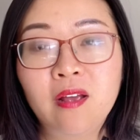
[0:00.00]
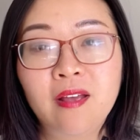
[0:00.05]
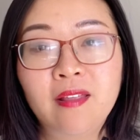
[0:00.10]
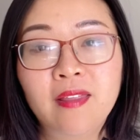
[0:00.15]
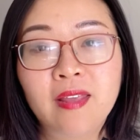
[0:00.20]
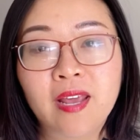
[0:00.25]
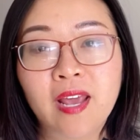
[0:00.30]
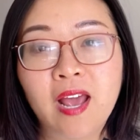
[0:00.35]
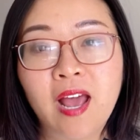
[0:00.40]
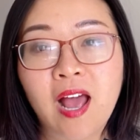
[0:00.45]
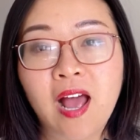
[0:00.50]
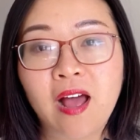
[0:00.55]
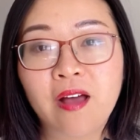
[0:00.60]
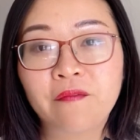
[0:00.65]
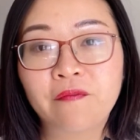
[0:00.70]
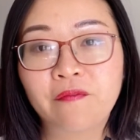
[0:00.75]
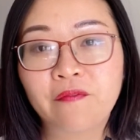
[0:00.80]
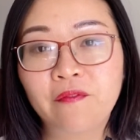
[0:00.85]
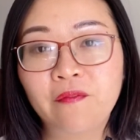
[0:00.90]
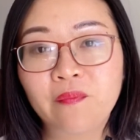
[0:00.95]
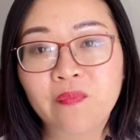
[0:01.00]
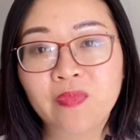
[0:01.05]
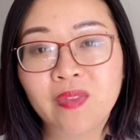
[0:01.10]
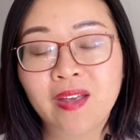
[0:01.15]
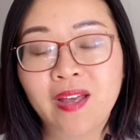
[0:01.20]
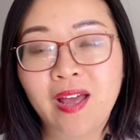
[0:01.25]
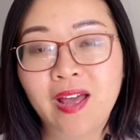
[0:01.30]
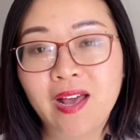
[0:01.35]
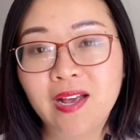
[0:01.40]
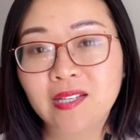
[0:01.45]
they have
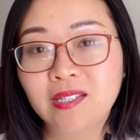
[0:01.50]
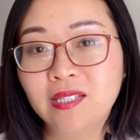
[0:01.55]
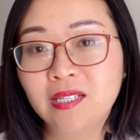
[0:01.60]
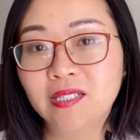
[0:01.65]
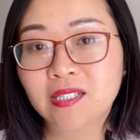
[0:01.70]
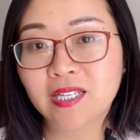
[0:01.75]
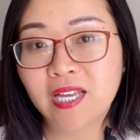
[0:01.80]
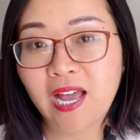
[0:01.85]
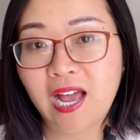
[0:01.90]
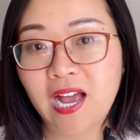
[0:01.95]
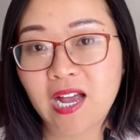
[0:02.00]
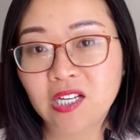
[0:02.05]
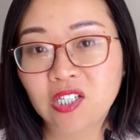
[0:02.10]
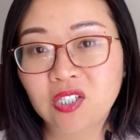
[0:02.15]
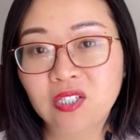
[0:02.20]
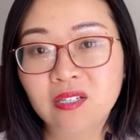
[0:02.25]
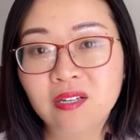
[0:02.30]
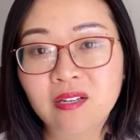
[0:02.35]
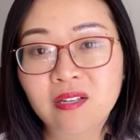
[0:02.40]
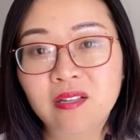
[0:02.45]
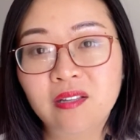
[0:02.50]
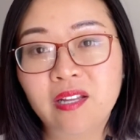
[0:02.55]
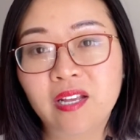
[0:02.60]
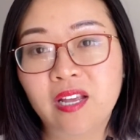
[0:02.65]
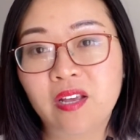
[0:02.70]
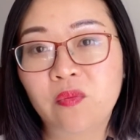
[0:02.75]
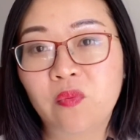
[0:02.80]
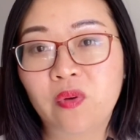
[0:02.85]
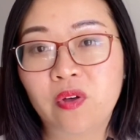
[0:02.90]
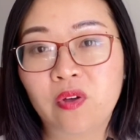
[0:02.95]
excess cash,
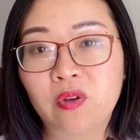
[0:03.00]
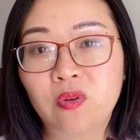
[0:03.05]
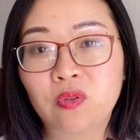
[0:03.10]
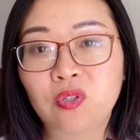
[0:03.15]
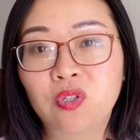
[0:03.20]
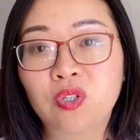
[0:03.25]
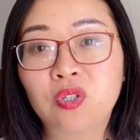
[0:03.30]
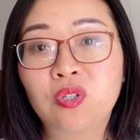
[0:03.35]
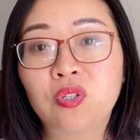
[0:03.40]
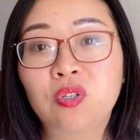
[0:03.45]
they will